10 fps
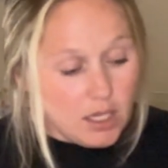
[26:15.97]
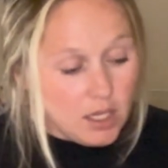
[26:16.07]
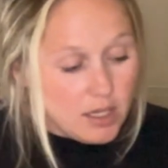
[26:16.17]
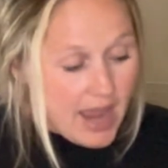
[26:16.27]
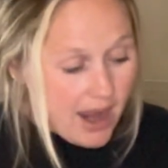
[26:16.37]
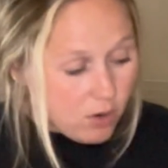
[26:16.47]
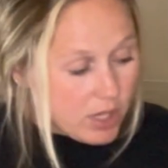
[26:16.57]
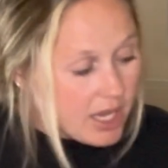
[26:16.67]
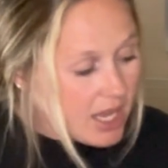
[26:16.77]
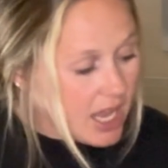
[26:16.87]
Now,
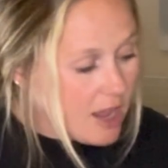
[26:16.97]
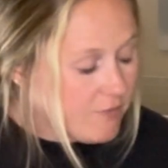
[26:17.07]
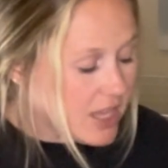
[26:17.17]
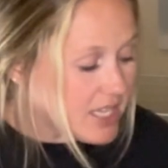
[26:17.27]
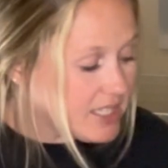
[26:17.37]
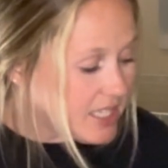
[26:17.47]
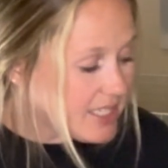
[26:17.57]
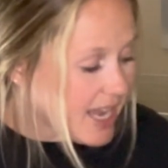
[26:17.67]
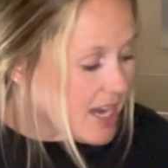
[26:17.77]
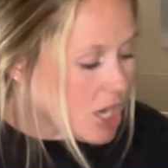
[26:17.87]
if this is
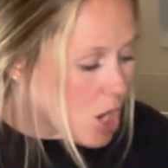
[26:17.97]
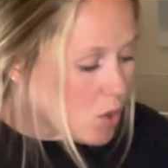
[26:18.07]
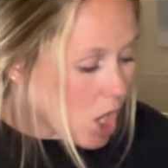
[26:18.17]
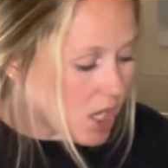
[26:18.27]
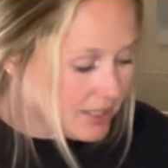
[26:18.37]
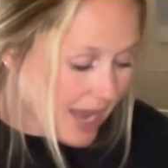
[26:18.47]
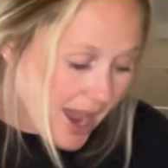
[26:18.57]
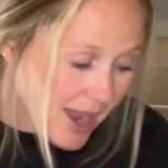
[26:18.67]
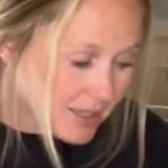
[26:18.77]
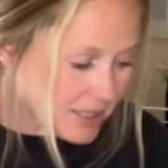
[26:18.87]
a no
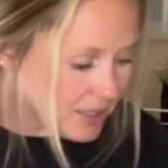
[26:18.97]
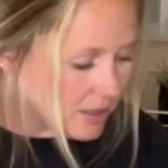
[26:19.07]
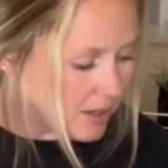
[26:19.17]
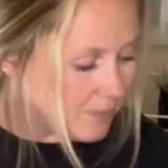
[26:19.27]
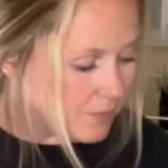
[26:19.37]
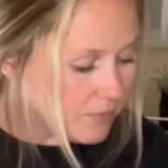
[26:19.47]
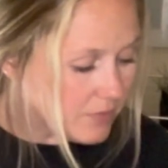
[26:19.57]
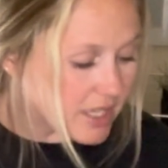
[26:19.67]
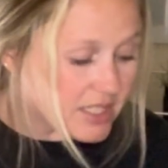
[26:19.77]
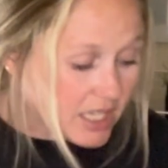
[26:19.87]
contact,
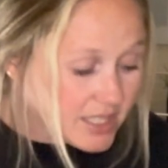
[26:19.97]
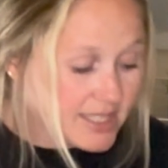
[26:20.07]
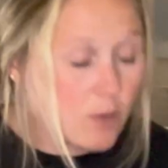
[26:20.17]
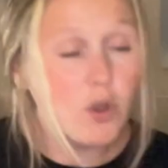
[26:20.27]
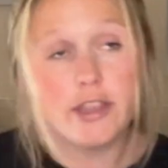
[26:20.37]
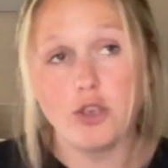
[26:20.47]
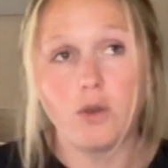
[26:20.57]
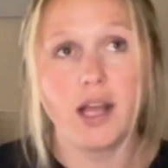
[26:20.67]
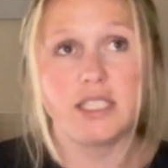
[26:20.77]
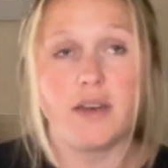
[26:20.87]
this is someone that you
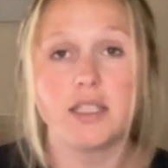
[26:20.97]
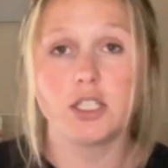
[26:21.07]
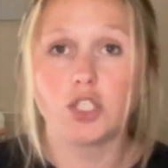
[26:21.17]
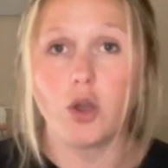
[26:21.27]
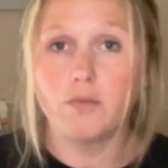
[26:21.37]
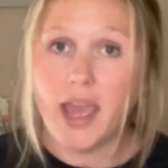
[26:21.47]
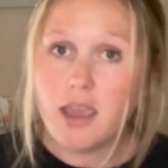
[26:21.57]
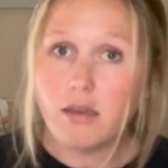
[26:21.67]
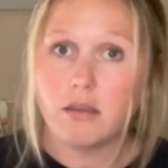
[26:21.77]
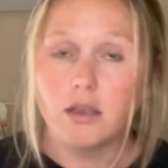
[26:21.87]
classify as a
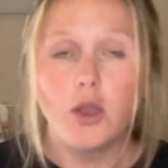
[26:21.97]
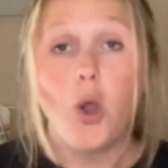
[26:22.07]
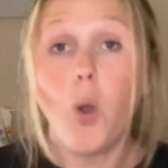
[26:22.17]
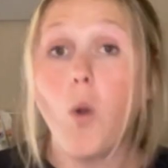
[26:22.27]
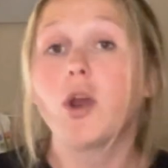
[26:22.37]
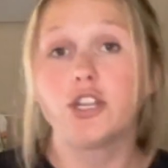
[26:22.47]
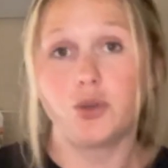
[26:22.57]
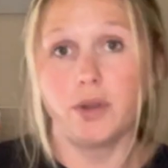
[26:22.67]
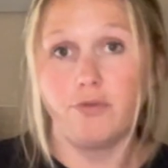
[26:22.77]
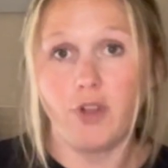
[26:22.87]
soulmate or a
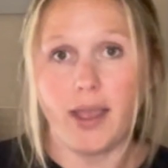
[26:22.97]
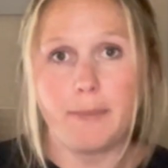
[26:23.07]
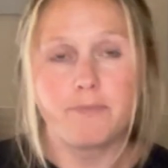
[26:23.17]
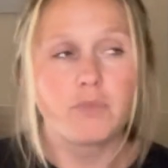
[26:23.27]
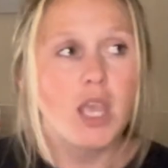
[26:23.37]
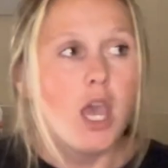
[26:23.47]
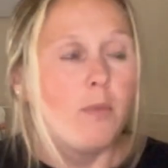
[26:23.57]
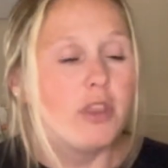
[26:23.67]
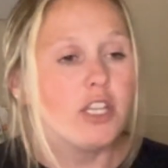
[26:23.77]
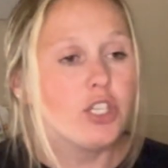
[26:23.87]
twin flame.
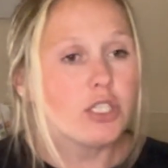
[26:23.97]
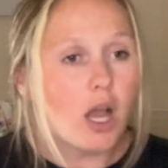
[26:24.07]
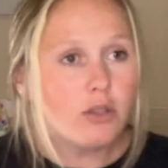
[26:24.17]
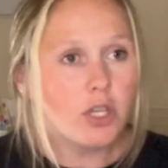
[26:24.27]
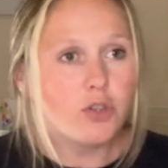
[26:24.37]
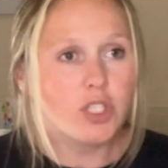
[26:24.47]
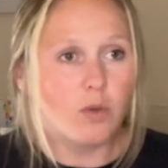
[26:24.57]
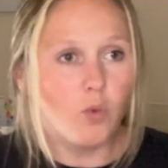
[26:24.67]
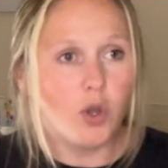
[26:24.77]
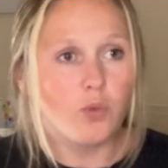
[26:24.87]
But this is also
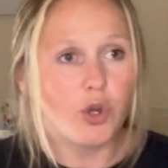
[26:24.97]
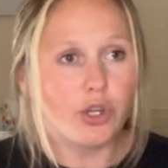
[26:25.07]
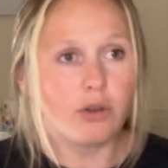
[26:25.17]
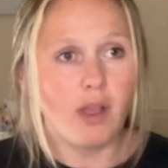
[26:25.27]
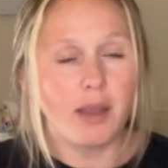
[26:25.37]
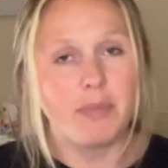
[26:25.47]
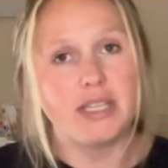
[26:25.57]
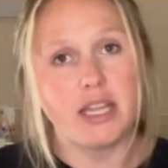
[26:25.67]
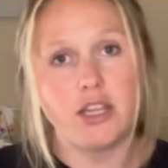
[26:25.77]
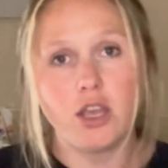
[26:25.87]
someone where you're like, but
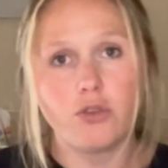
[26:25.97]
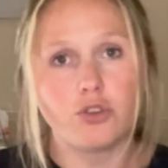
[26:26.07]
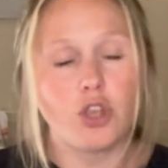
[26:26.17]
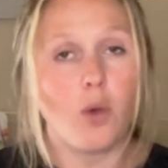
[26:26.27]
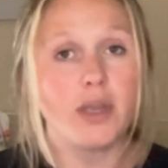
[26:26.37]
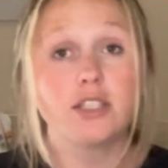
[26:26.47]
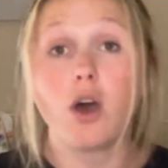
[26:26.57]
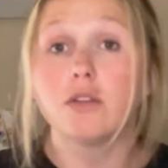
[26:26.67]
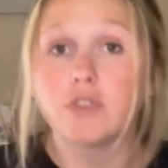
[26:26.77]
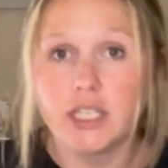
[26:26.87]
Danielle, there's always
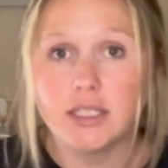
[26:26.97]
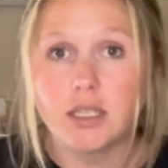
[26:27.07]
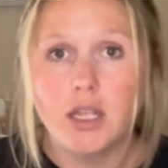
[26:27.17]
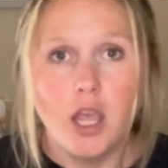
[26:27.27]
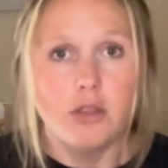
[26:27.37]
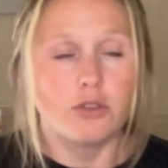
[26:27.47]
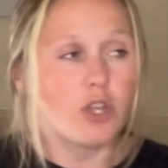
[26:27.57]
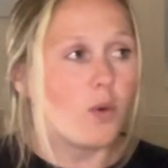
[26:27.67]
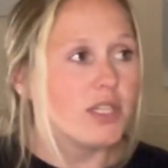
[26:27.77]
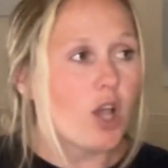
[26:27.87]
conflict, there's
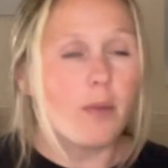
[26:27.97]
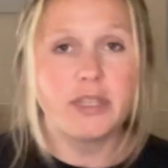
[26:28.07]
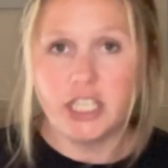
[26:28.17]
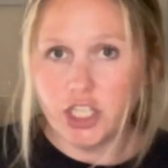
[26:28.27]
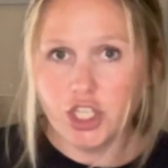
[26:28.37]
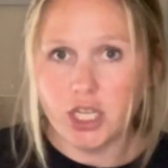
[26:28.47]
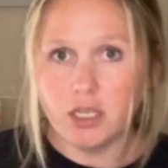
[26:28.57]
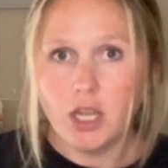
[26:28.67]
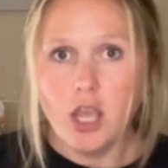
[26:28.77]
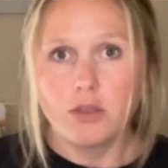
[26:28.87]
always
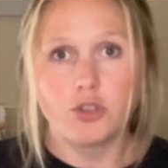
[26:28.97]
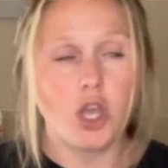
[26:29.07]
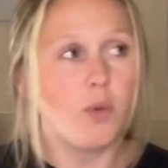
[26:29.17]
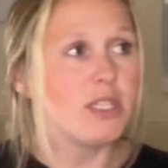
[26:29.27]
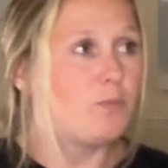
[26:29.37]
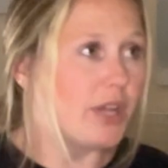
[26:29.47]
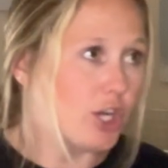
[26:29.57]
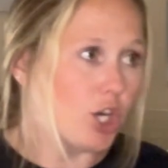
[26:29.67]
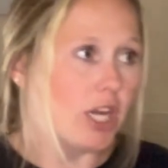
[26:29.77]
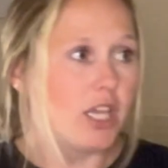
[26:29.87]
competition, there's always
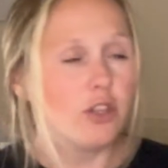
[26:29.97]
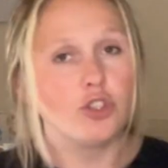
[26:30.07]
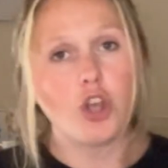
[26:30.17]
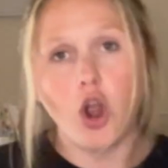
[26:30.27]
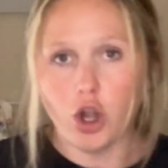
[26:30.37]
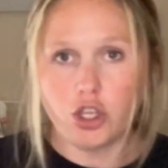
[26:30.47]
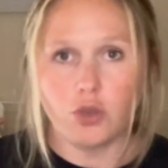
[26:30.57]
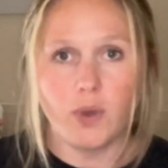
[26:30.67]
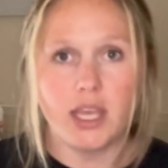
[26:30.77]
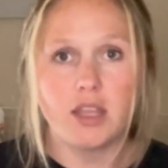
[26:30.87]
bickering, there's
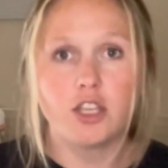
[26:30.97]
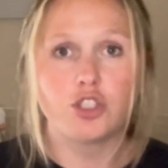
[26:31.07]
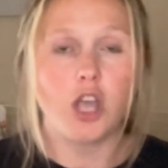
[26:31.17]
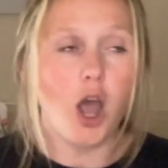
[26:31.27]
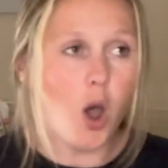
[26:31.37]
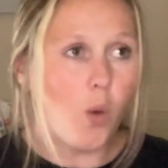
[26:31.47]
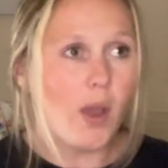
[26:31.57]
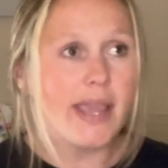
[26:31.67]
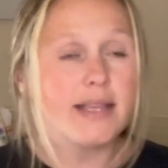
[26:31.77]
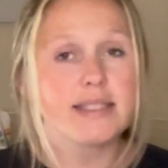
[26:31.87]
arguing, there's
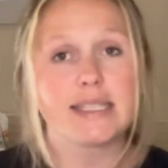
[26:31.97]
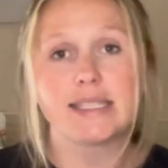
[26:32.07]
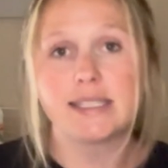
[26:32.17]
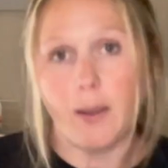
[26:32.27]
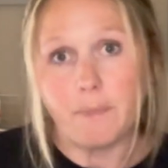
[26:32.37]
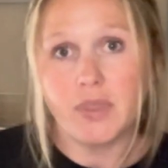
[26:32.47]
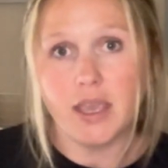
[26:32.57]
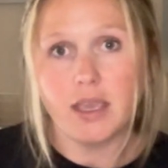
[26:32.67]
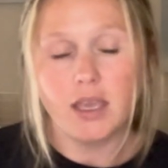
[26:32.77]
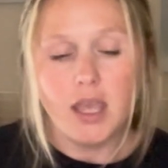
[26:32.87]
always
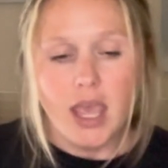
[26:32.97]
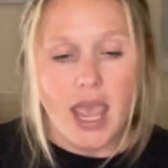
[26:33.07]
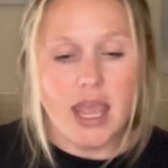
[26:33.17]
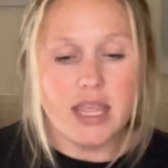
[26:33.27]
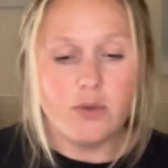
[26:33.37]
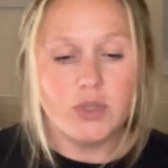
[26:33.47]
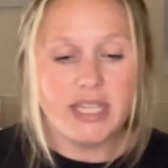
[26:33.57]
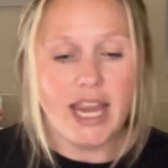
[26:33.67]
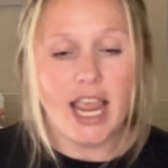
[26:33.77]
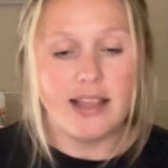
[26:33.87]
something. And it would
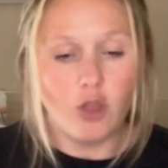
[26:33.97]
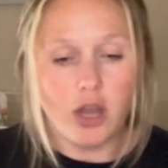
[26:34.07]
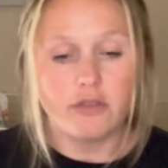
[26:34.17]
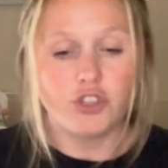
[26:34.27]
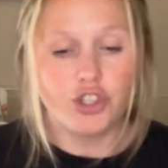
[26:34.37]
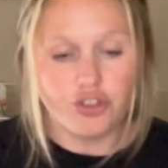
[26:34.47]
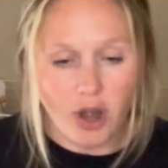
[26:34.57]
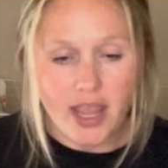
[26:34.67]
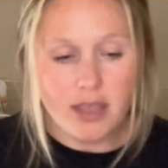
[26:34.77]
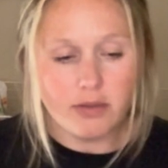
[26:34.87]
take a lot of
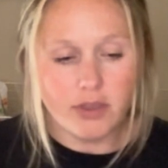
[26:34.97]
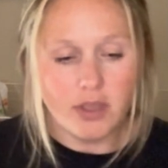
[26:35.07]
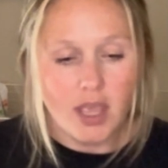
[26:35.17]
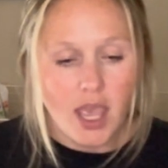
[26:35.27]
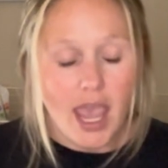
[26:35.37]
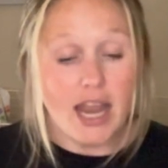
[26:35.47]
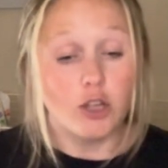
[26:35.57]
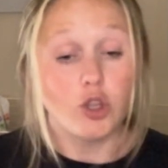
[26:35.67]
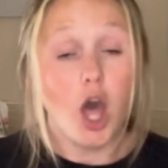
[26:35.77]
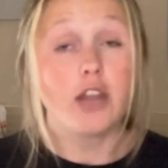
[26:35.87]
strength and a
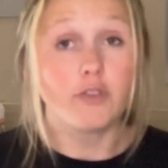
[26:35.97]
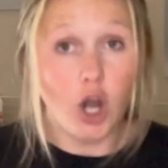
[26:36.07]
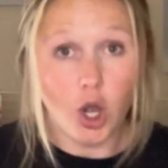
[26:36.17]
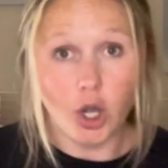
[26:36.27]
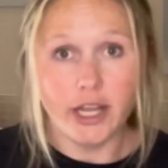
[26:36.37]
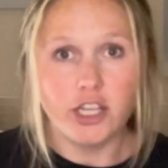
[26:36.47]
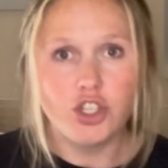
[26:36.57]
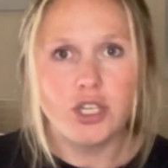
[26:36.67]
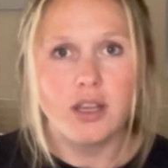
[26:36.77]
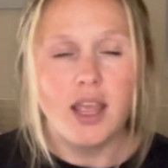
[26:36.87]
lot of
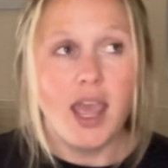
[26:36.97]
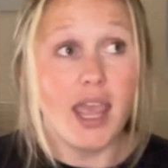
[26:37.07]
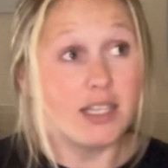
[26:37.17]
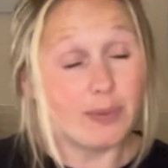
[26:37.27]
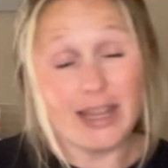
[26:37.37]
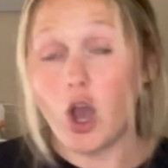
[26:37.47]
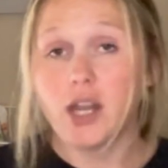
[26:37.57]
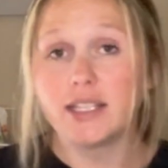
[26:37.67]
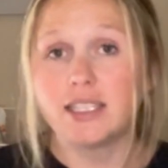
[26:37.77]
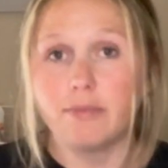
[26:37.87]
courage. And to be
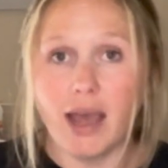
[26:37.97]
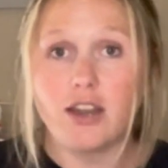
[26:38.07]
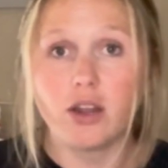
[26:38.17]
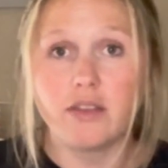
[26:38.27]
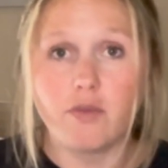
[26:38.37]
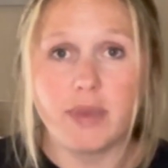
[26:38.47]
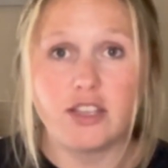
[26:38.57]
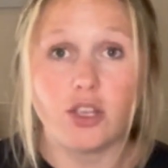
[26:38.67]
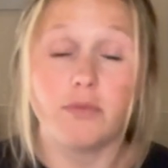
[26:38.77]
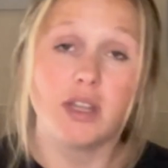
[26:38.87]
honest, it might not even be
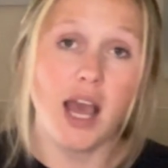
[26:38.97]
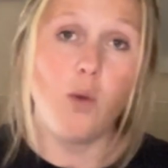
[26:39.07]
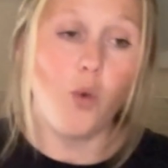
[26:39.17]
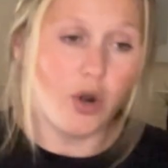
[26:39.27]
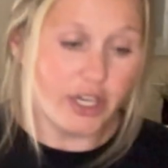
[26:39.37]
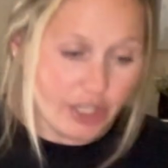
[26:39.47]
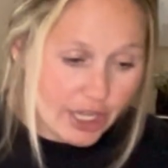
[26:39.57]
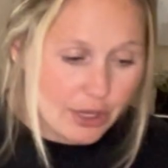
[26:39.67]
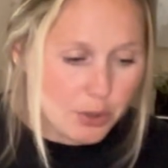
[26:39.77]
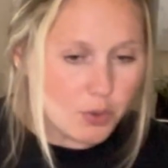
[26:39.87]
something I want to
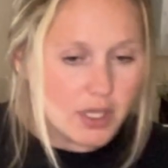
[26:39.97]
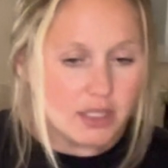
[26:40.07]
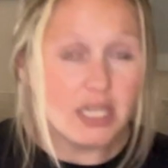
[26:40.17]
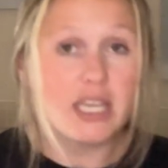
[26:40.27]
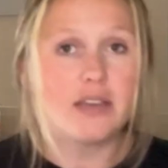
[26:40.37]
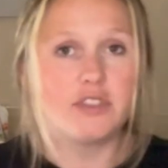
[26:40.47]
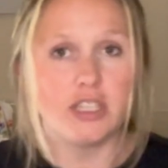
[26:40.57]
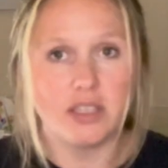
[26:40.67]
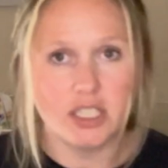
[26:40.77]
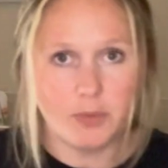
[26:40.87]
do to give to
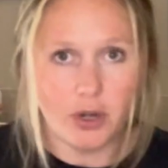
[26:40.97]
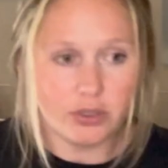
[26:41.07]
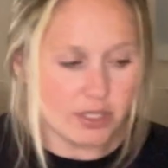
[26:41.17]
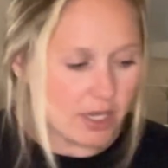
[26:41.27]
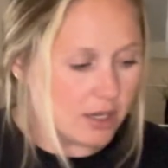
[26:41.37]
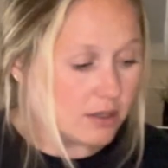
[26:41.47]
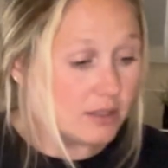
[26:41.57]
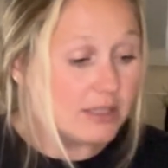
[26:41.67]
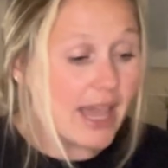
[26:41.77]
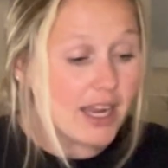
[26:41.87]
this person.
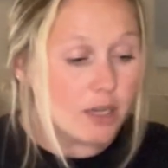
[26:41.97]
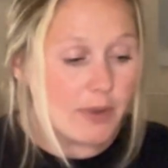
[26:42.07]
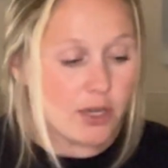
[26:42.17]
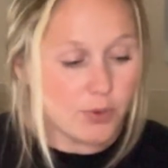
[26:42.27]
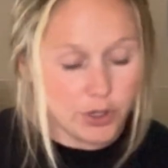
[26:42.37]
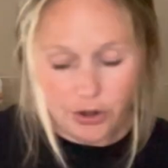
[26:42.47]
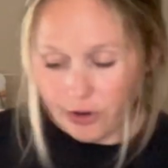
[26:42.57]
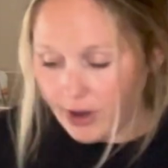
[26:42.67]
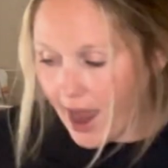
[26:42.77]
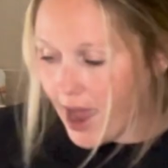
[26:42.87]
That could be where
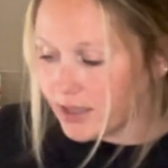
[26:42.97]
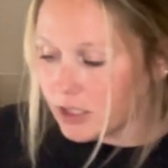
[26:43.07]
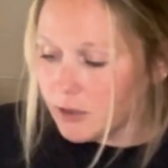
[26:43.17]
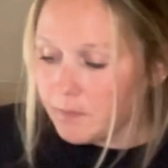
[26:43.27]
you're at.